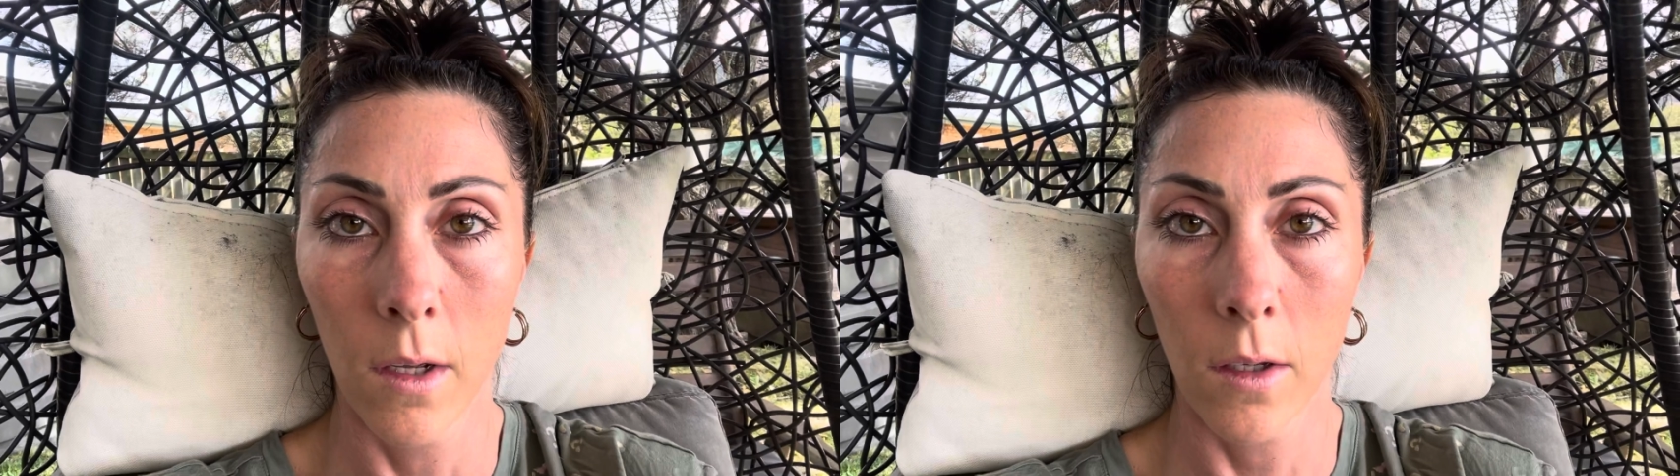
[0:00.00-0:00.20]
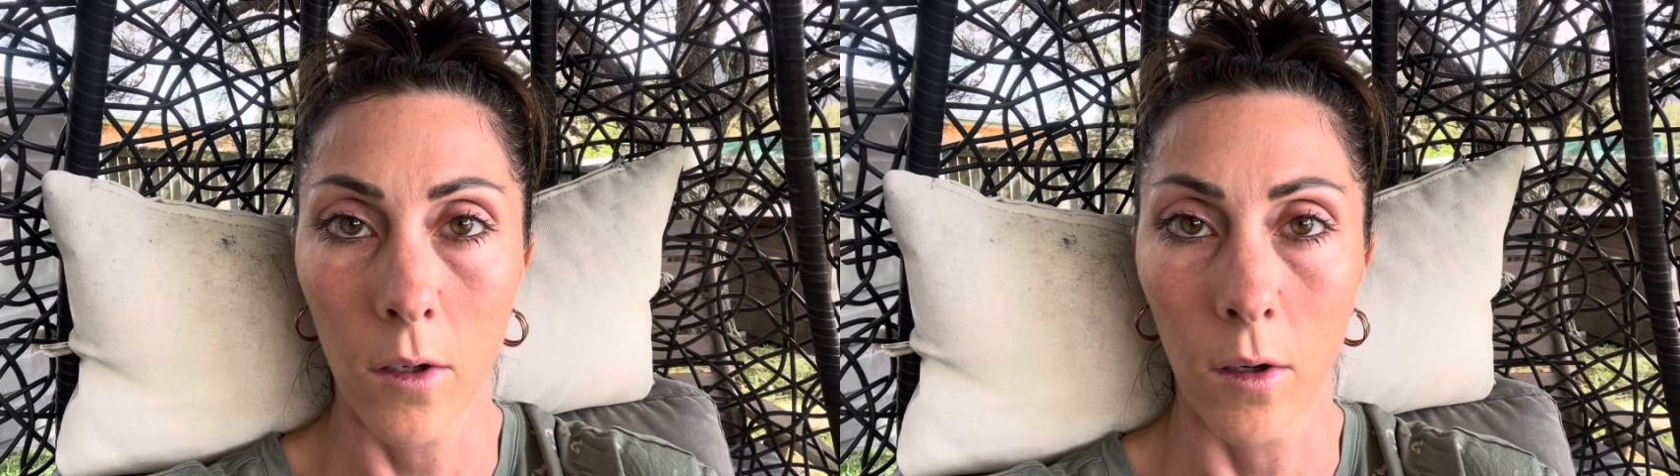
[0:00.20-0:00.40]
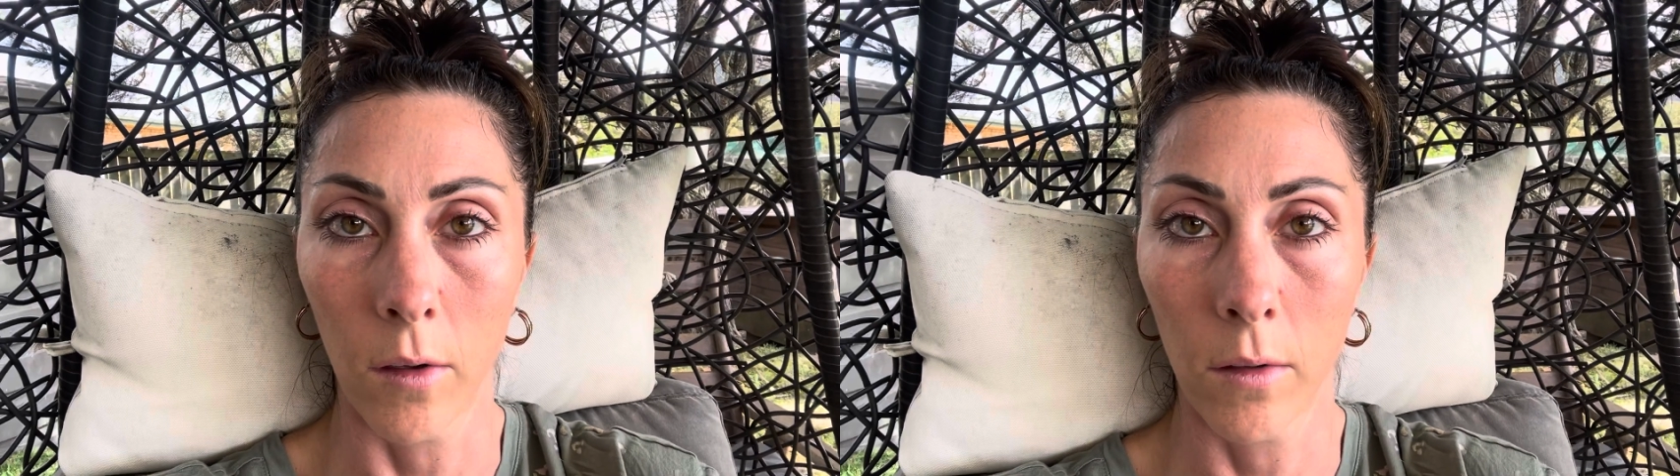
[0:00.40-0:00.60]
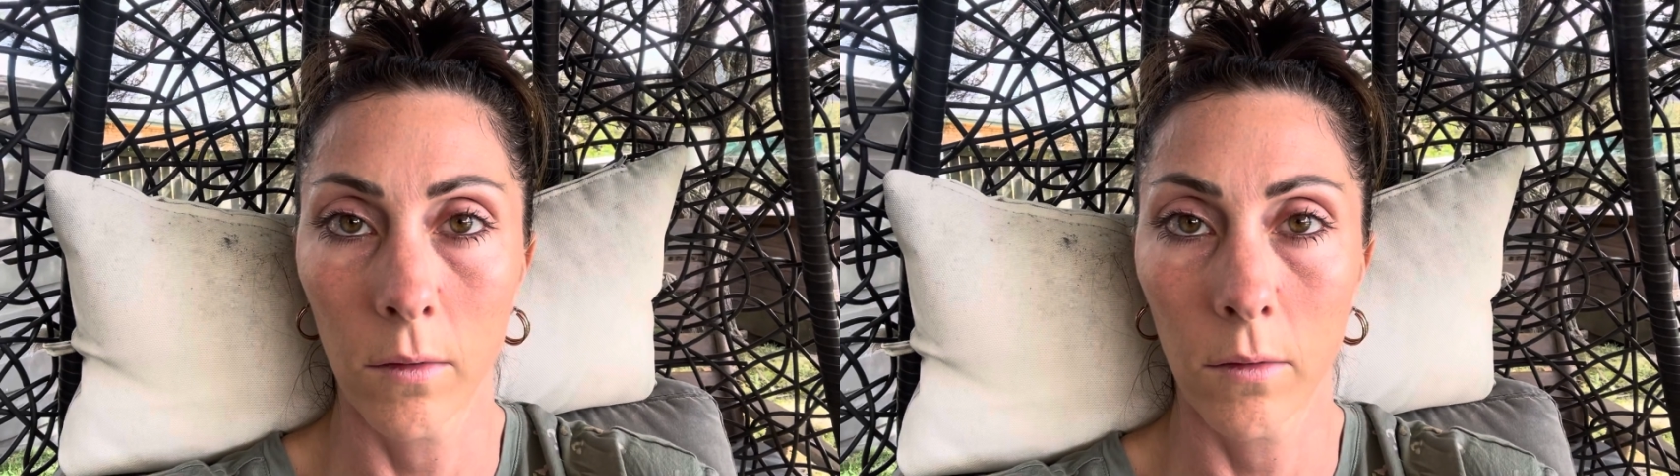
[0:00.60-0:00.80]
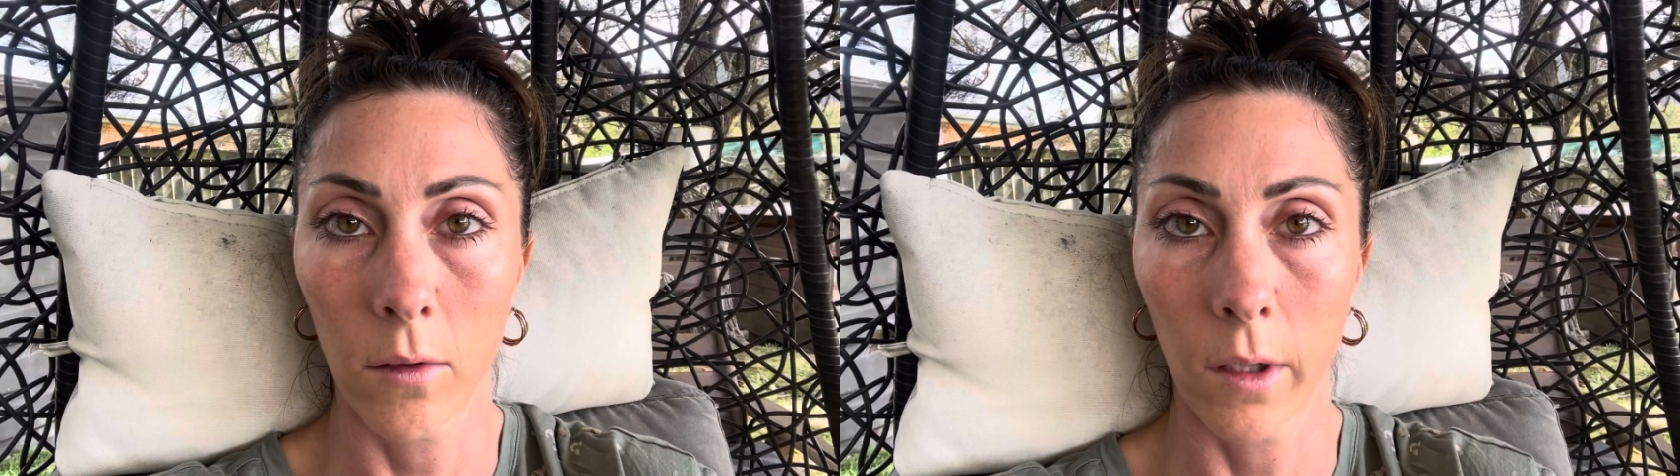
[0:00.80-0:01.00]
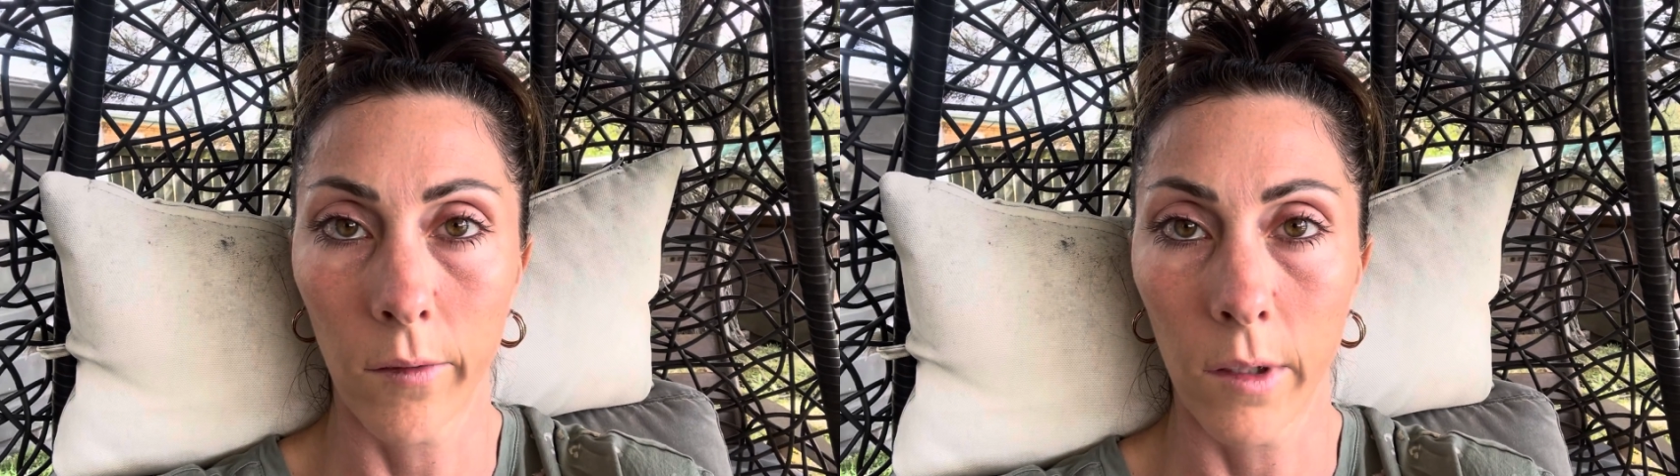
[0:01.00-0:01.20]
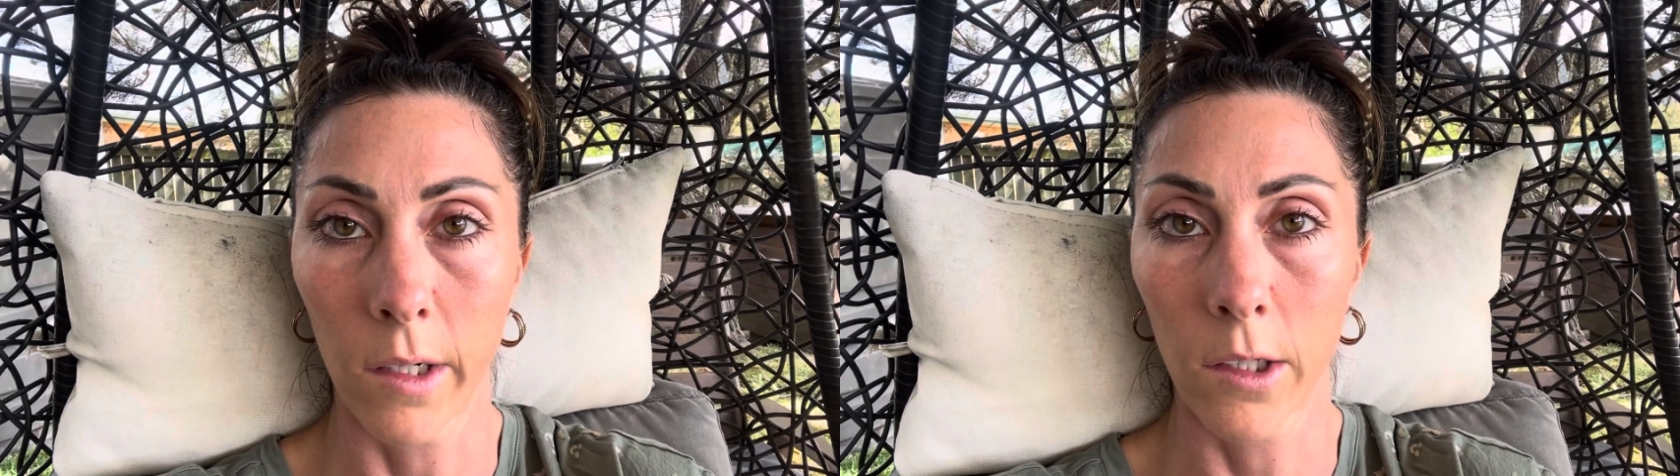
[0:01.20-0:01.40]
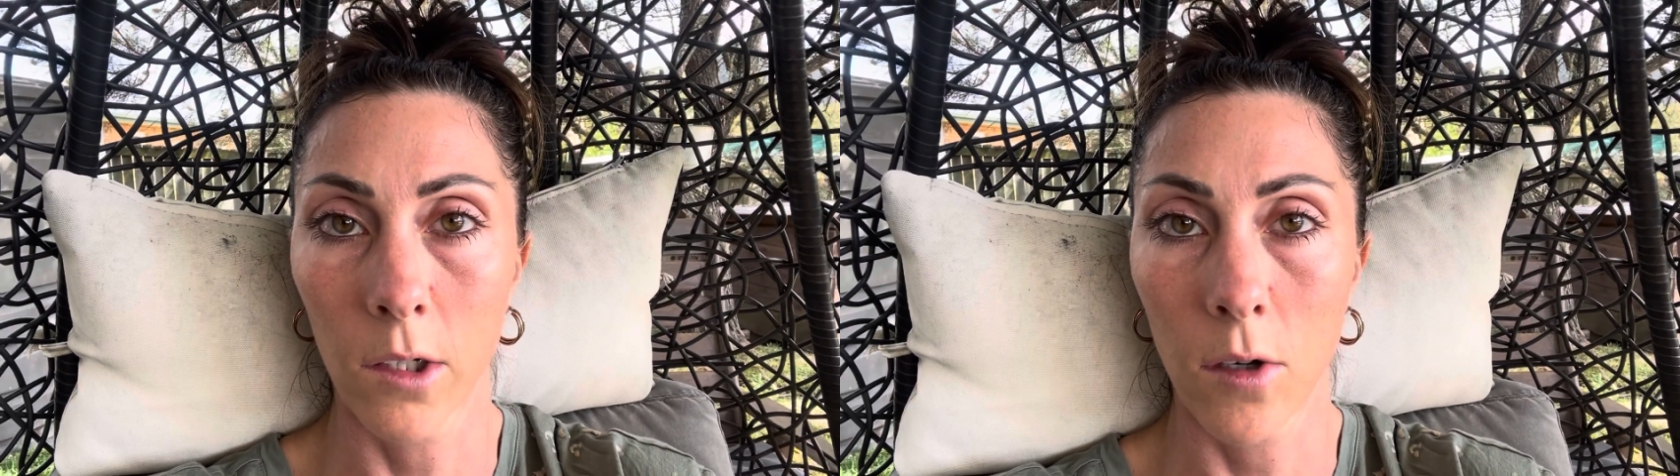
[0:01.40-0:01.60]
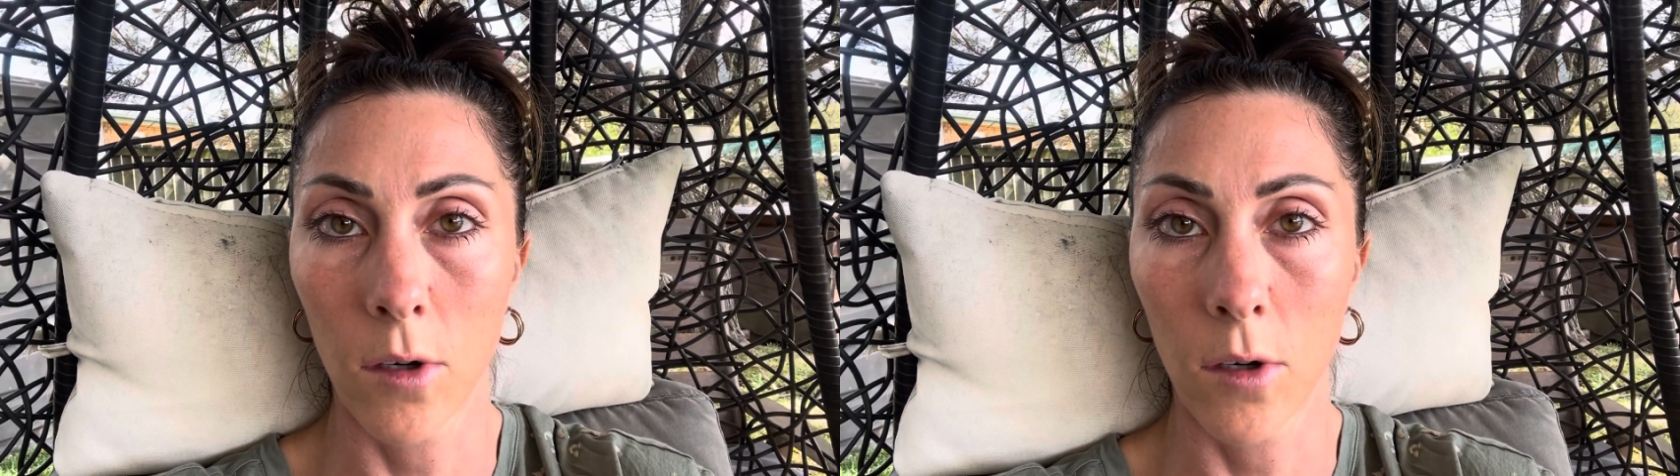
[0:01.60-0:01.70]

you know, not everyone gets